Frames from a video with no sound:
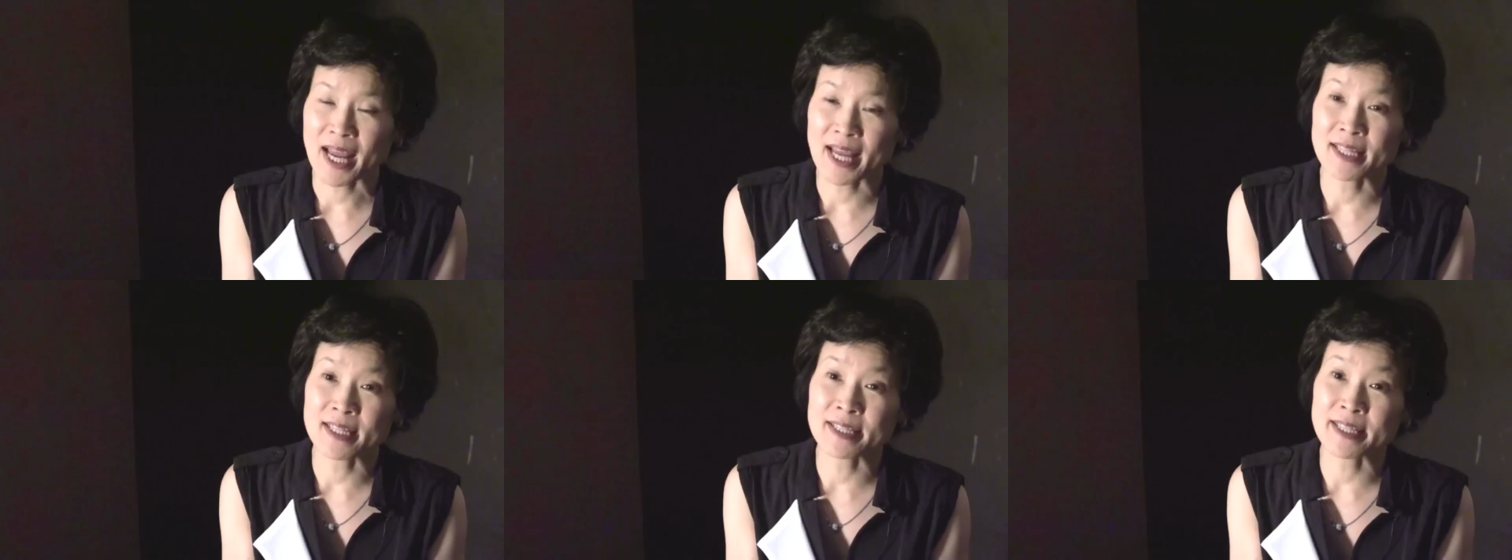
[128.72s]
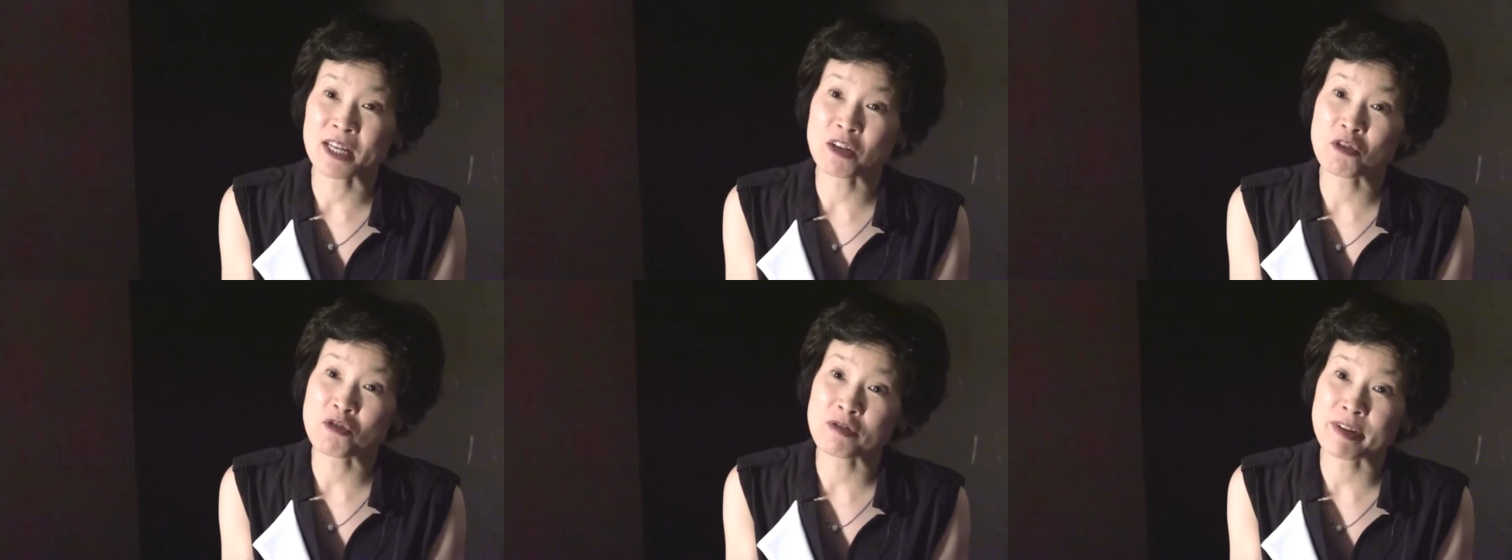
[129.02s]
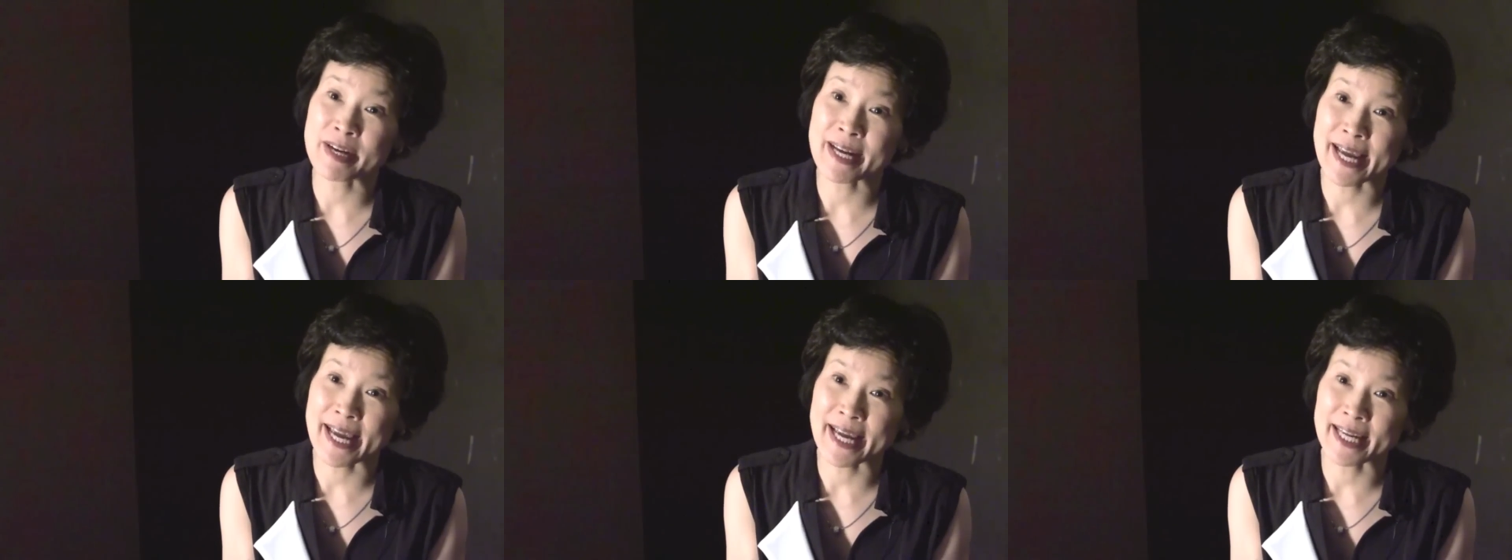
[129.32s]
and they
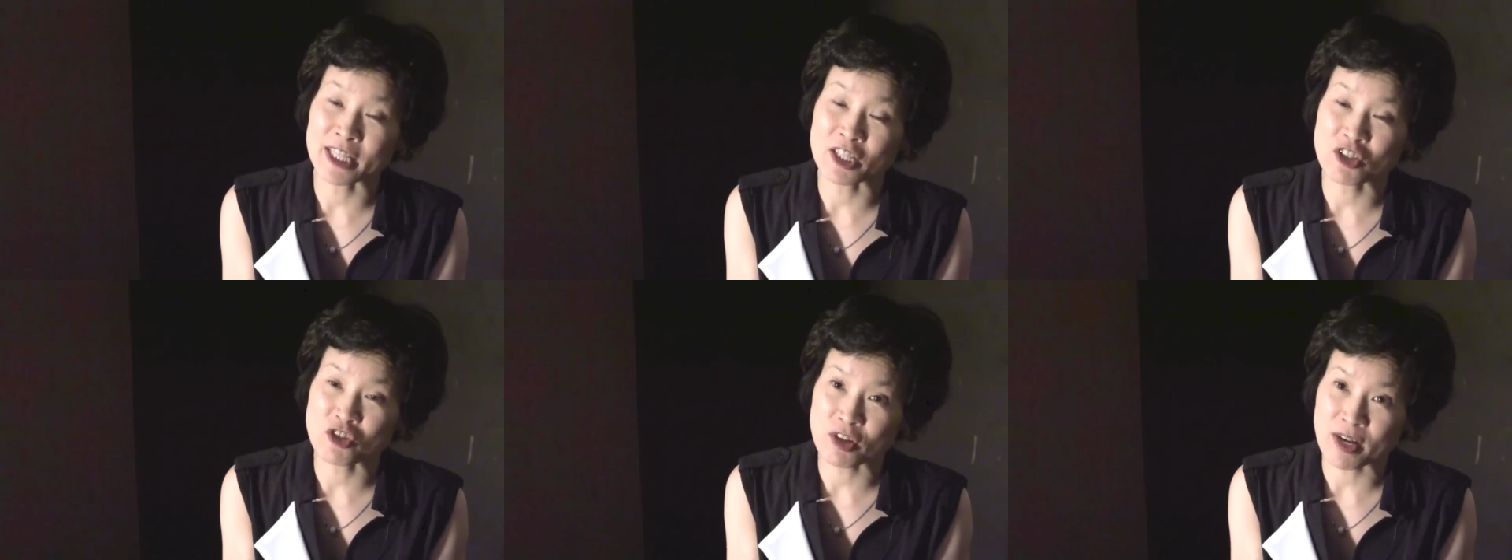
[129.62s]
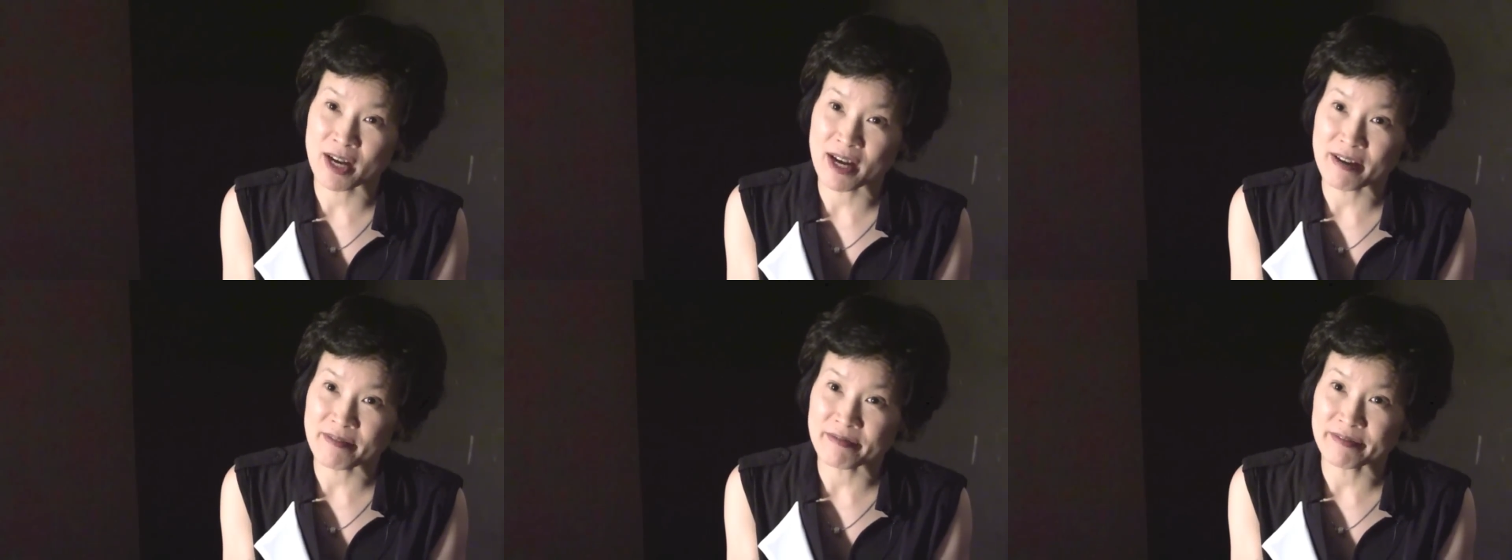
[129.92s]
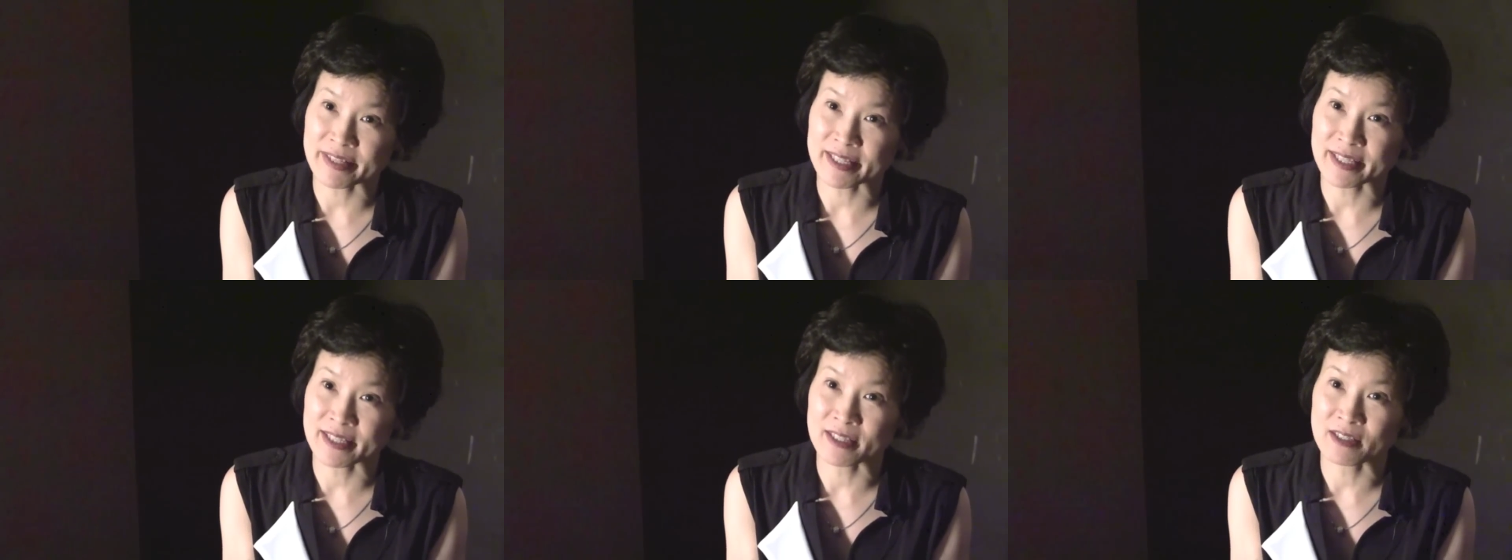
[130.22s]
create
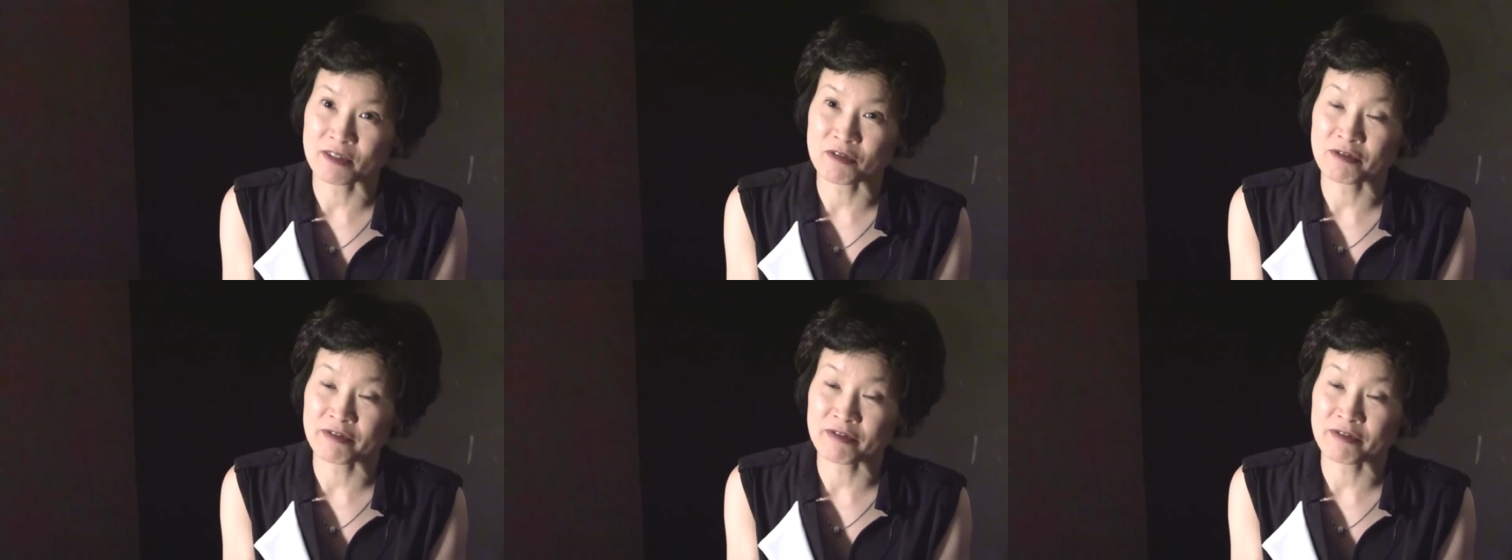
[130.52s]
traffic